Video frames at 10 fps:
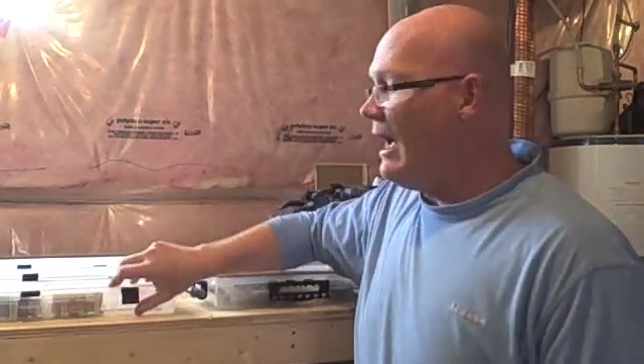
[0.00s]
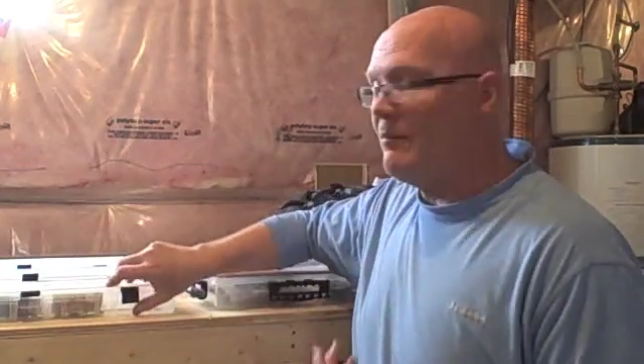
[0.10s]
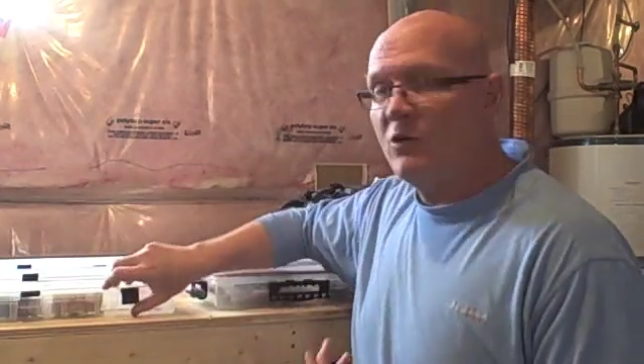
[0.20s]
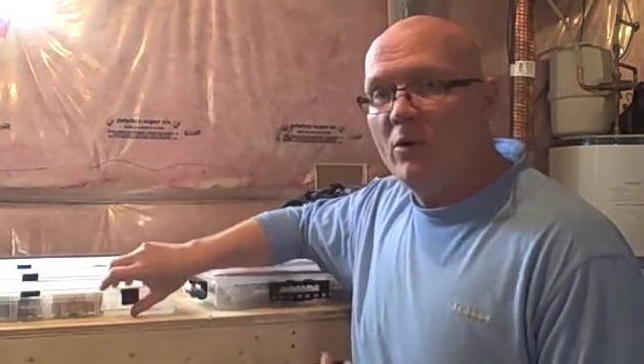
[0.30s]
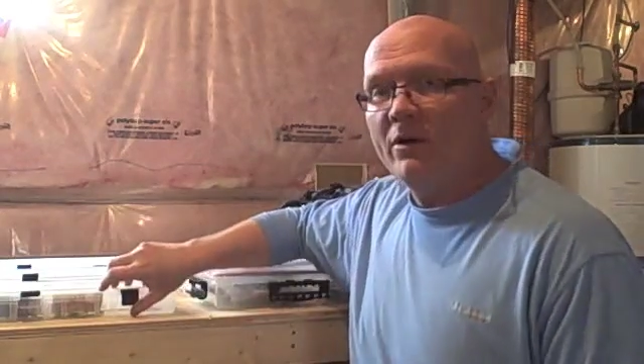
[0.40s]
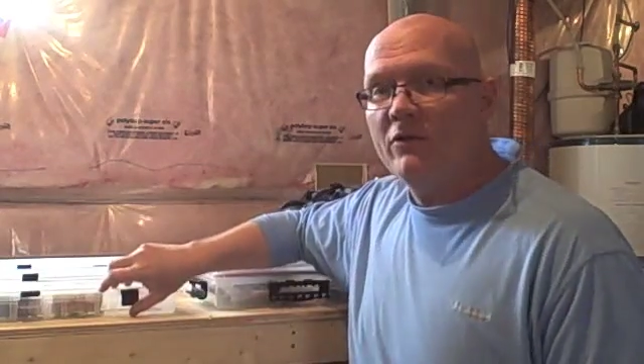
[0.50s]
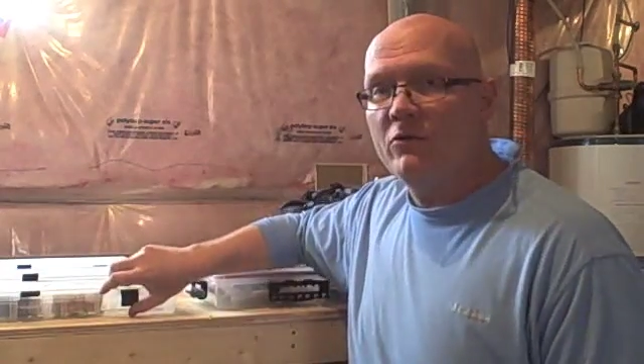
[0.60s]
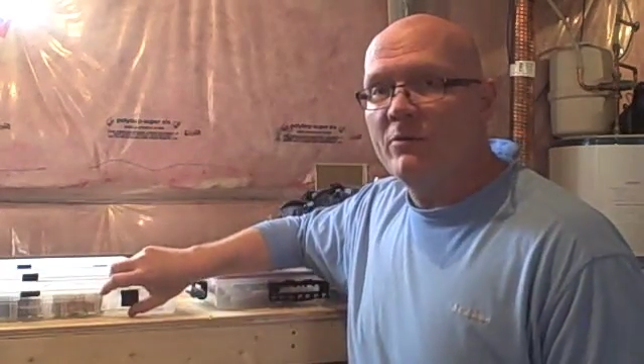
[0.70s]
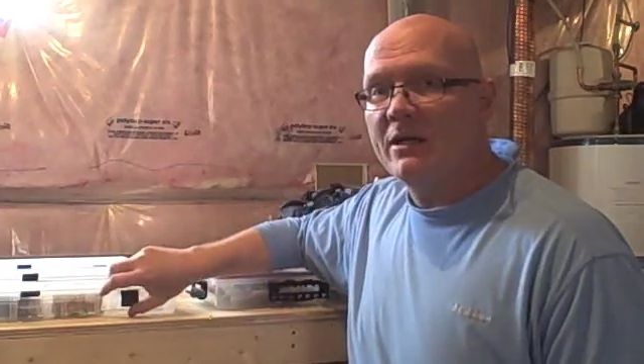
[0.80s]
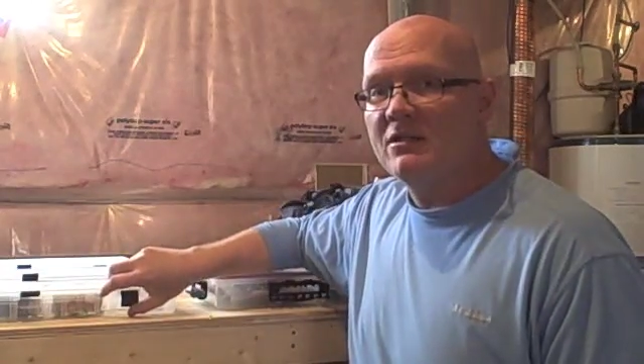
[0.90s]
I'm going
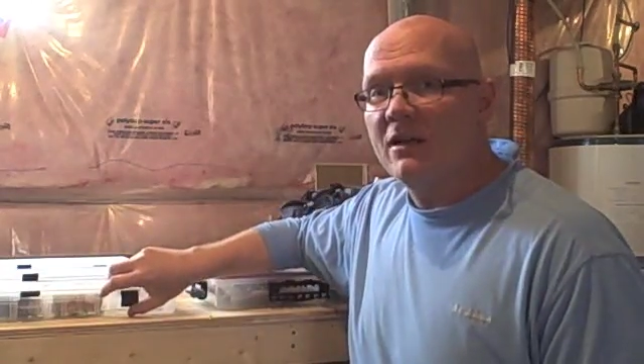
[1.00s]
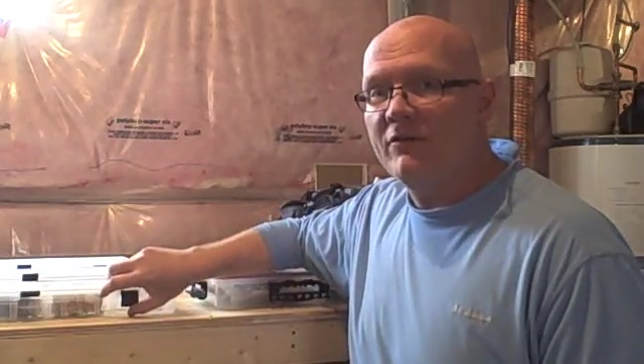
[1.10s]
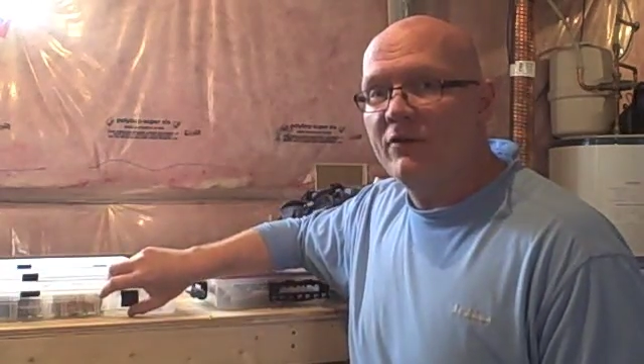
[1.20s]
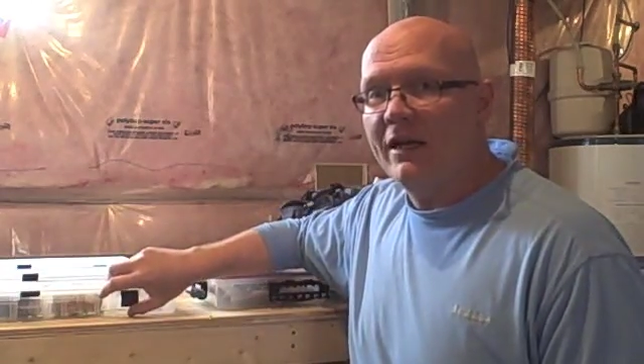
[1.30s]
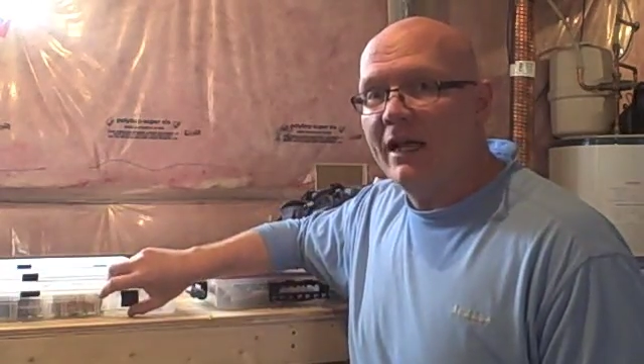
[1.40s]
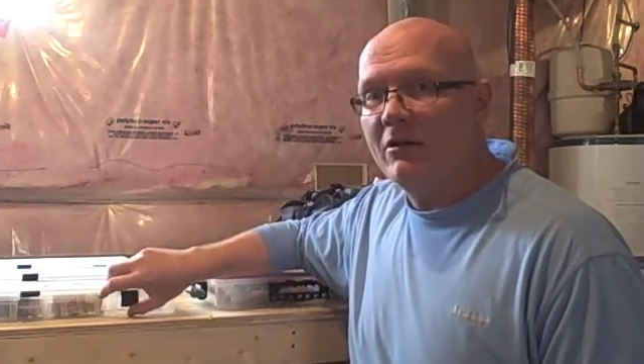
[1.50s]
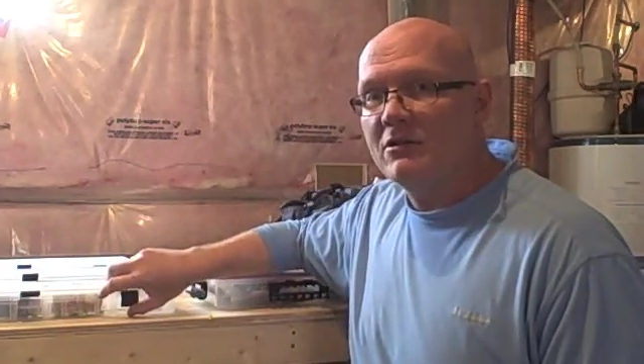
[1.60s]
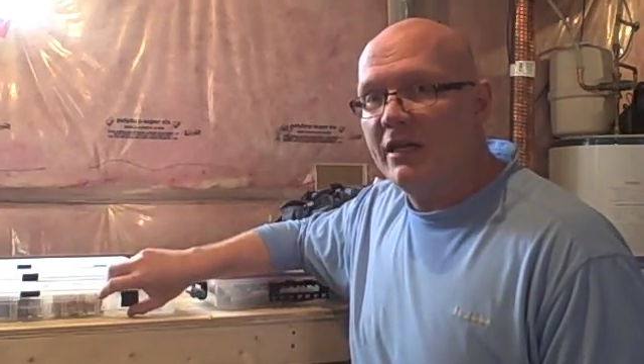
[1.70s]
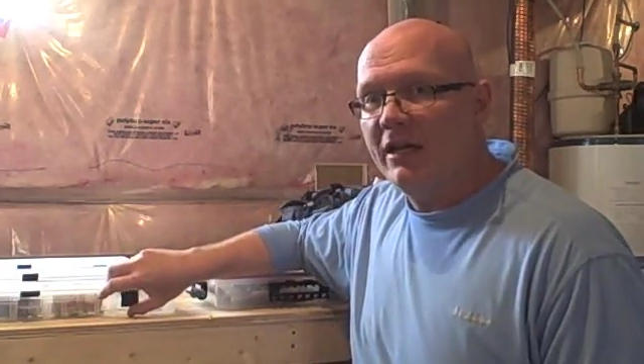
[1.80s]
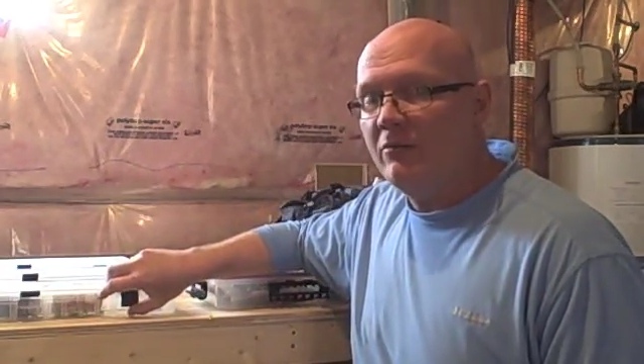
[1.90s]
through my stuff right now
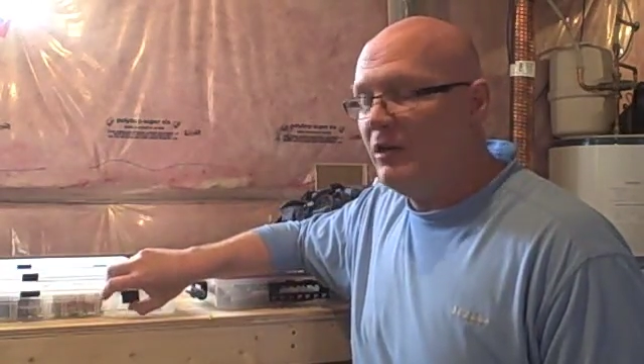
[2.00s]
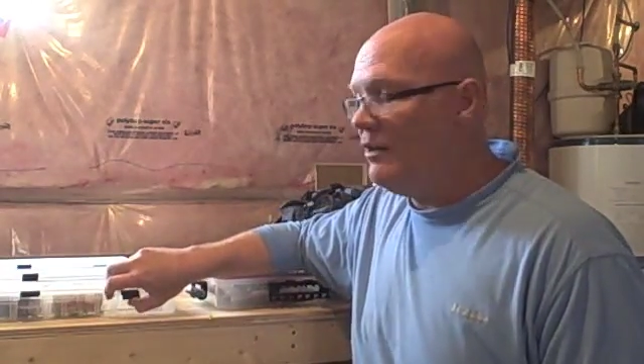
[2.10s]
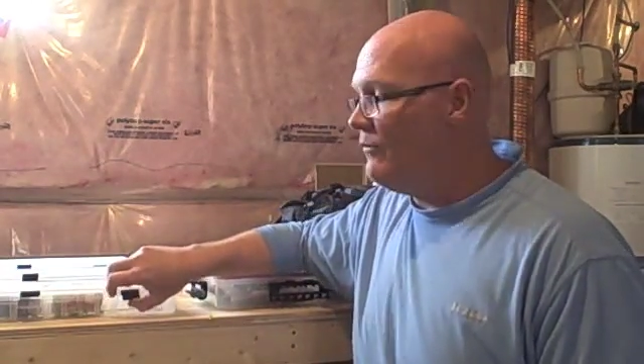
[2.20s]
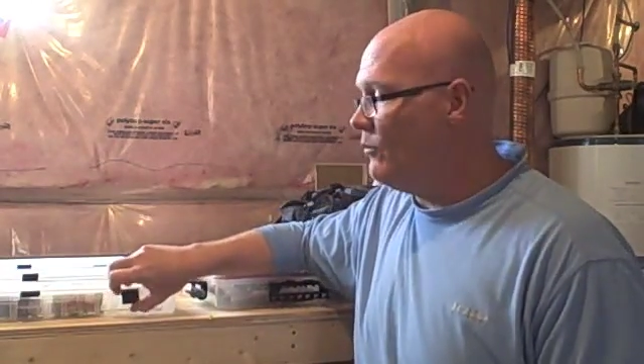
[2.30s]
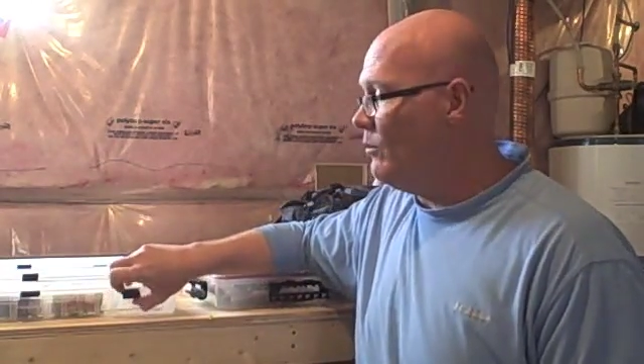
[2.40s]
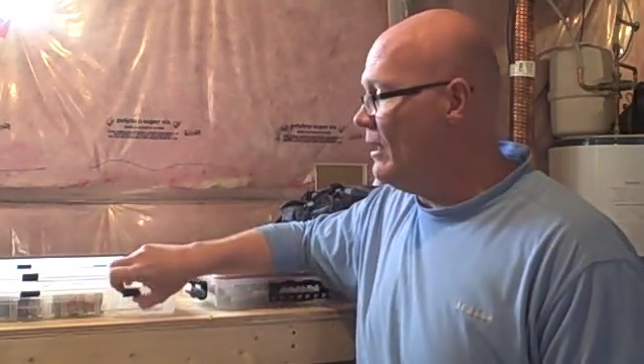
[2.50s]
as I get ready for